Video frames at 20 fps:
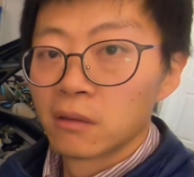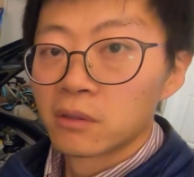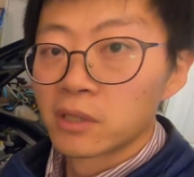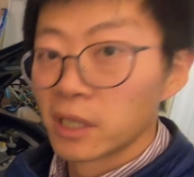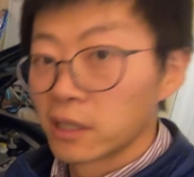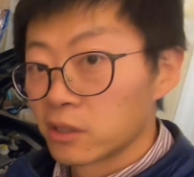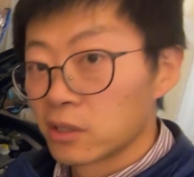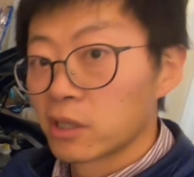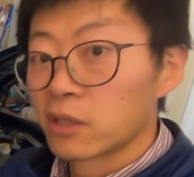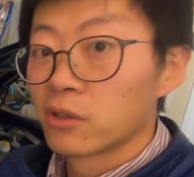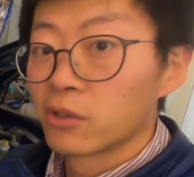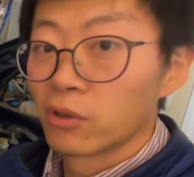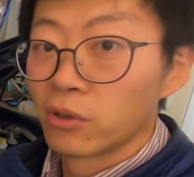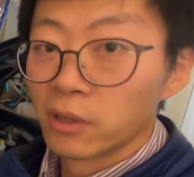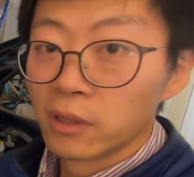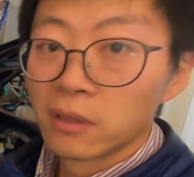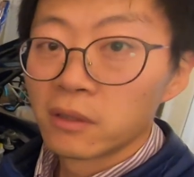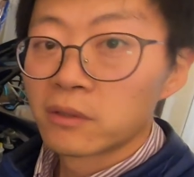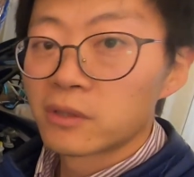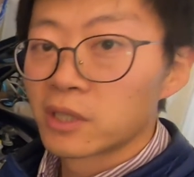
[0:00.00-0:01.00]
changing the
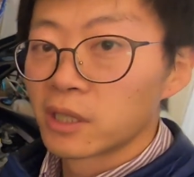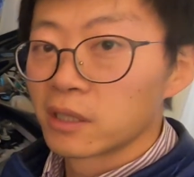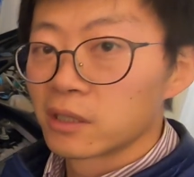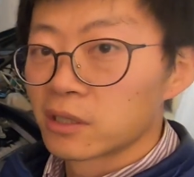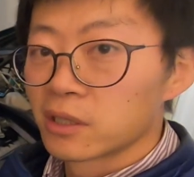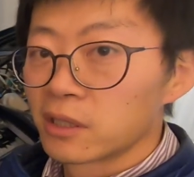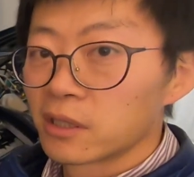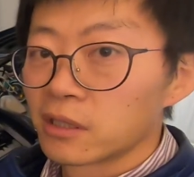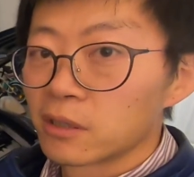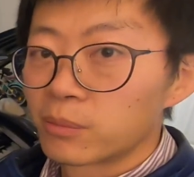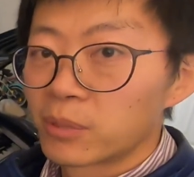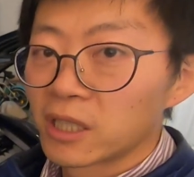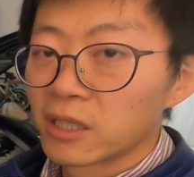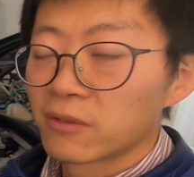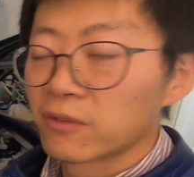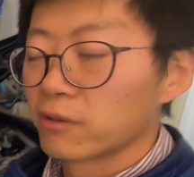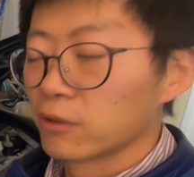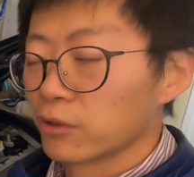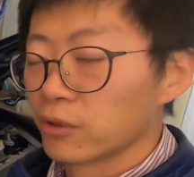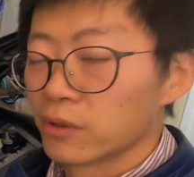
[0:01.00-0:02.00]
oil, changing the
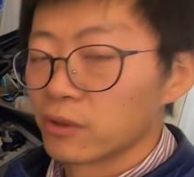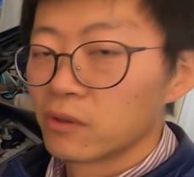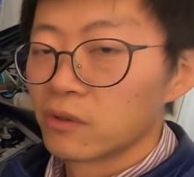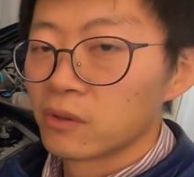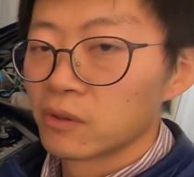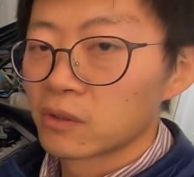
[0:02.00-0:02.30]
brake fluid.